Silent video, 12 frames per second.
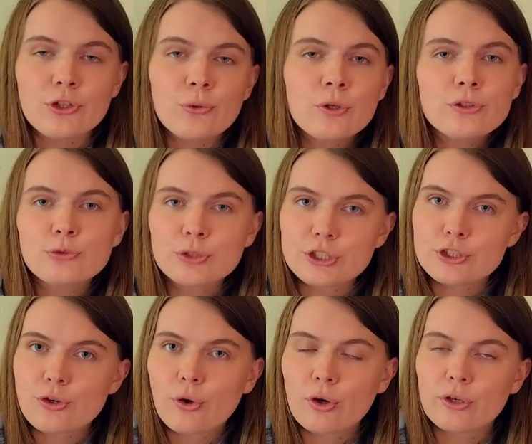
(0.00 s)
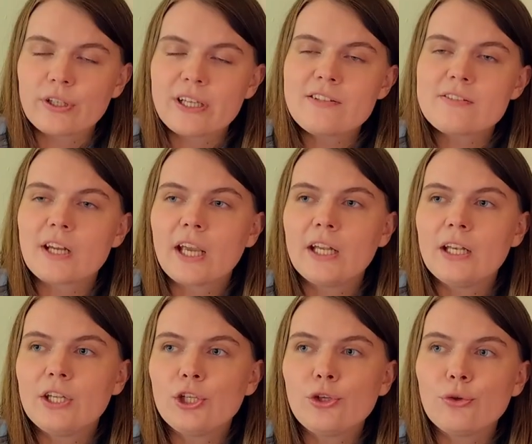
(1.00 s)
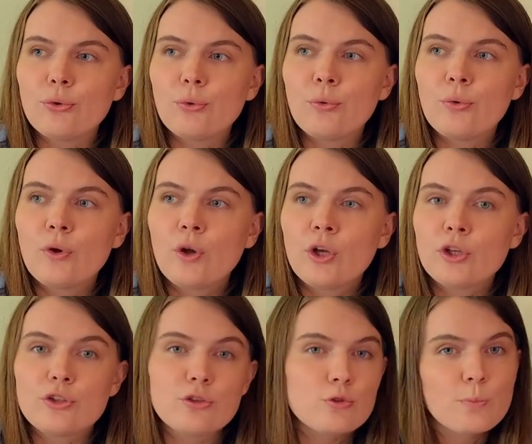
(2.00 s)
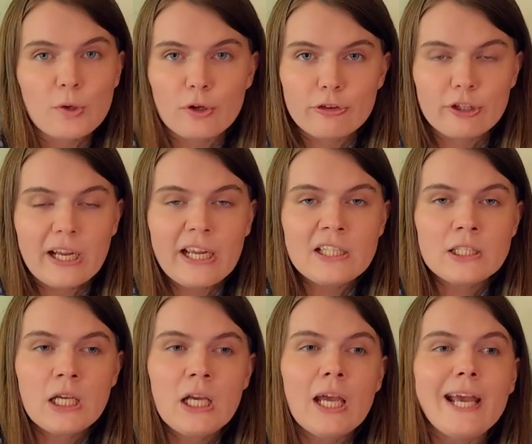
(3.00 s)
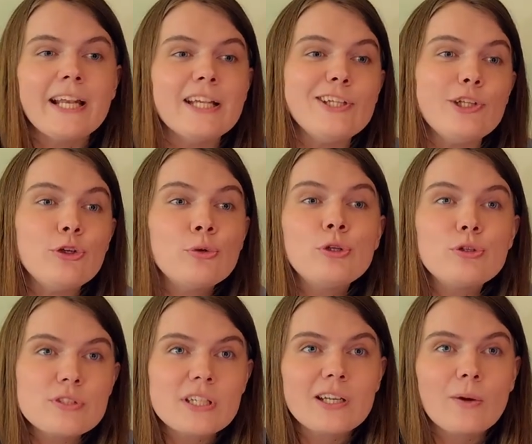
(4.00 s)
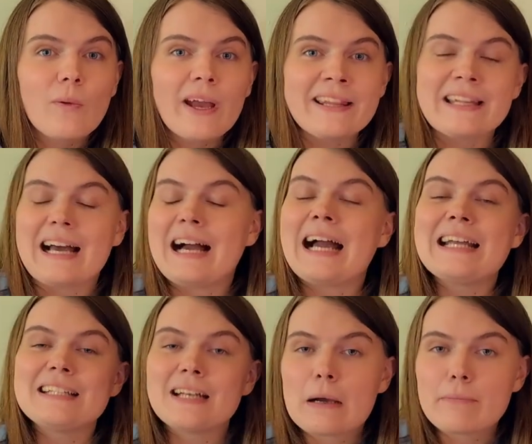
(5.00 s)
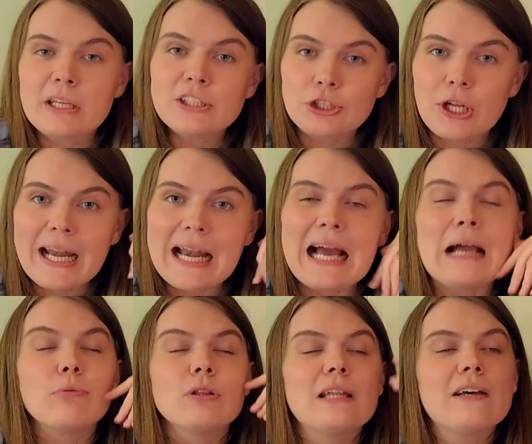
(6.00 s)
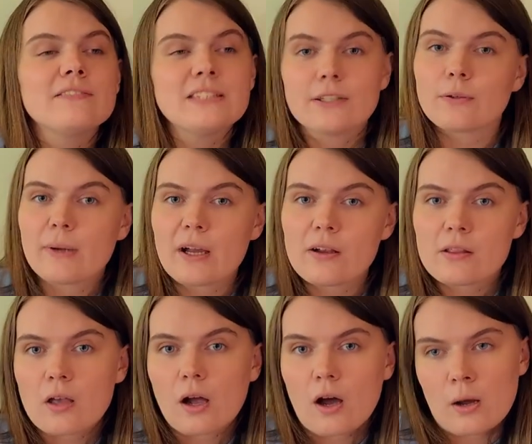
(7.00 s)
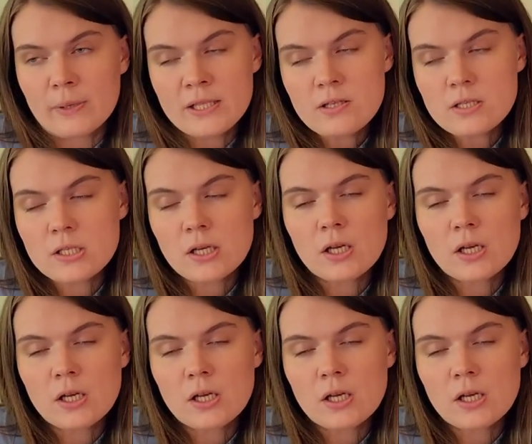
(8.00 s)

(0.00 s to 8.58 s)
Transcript: you are a traditional artist and you use Procreate, and you use it in a way that I did not mention, I would love to hear about it in the comments.